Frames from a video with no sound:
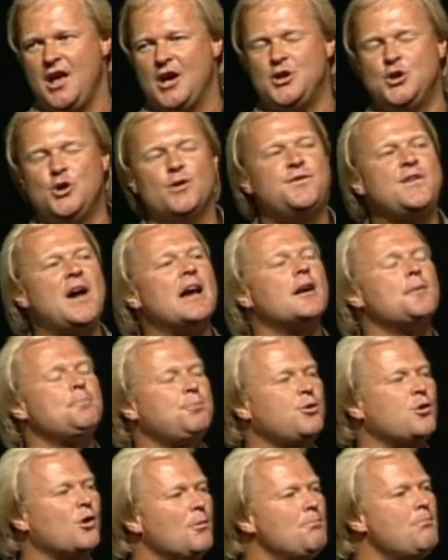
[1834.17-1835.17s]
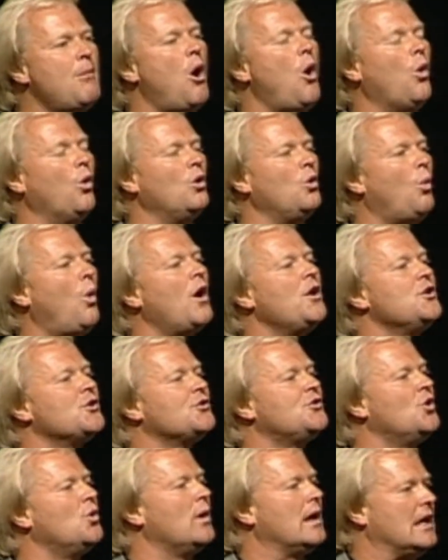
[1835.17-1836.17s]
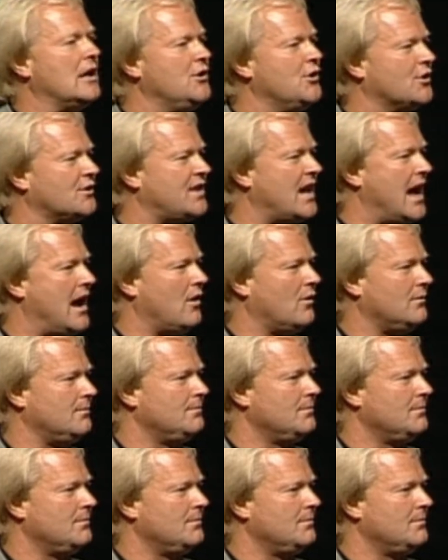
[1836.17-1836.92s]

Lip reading: You've got to promote what you're doing in your town.